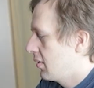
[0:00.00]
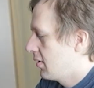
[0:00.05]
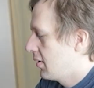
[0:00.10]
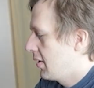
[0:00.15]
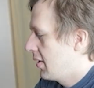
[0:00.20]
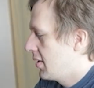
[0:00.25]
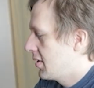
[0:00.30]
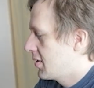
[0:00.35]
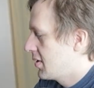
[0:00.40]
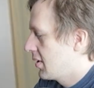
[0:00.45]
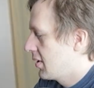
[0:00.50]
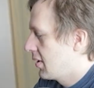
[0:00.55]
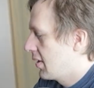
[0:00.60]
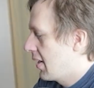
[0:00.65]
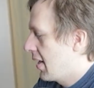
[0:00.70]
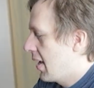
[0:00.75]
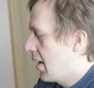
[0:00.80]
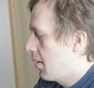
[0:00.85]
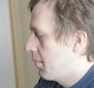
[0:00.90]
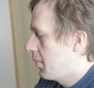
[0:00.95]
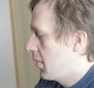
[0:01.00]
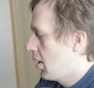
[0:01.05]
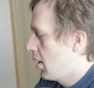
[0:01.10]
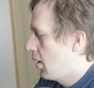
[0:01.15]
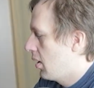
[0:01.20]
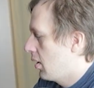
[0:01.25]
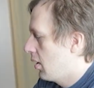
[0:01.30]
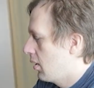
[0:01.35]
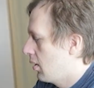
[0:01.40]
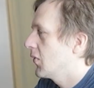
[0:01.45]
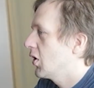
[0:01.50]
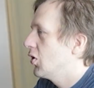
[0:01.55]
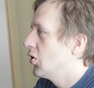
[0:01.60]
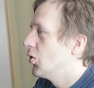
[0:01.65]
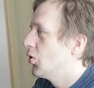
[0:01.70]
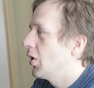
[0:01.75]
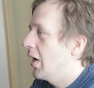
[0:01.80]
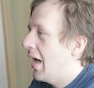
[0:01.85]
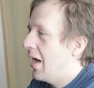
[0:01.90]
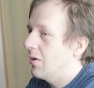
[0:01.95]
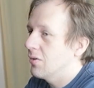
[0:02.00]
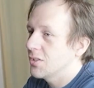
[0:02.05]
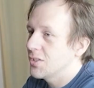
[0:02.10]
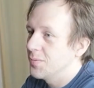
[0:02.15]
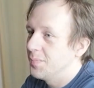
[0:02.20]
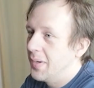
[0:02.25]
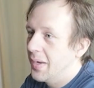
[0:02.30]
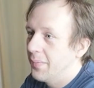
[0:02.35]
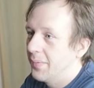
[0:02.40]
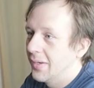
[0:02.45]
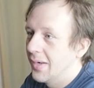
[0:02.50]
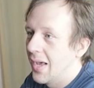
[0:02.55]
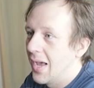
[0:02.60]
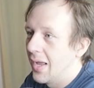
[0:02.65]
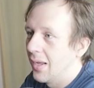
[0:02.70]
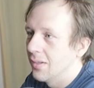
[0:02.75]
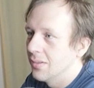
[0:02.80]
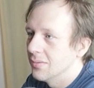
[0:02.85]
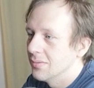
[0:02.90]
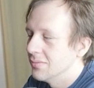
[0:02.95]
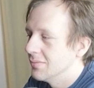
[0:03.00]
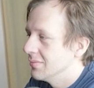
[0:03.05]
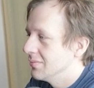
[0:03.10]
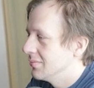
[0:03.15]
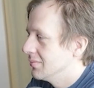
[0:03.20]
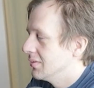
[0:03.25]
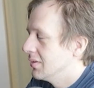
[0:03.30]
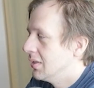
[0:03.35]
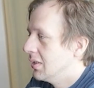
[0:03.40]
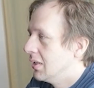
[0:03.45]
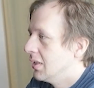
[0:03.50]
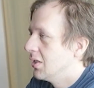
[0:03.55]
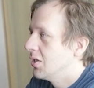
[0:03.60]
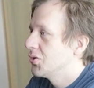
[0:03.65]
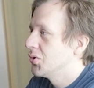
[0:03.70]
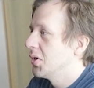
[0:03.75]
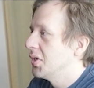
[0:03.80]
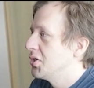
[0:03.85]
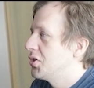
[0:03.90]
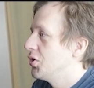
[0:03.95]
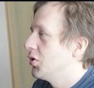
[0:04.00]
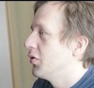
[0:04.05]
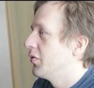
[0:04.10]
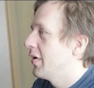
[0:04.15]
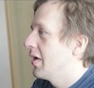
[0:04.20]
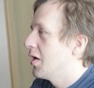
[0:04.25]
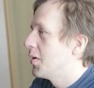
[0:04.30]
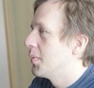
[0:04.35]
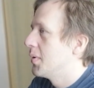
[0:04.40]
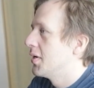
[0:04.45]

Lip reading: Innocent Lamb. Ooh, ouch, maybe not. There's only 2 available,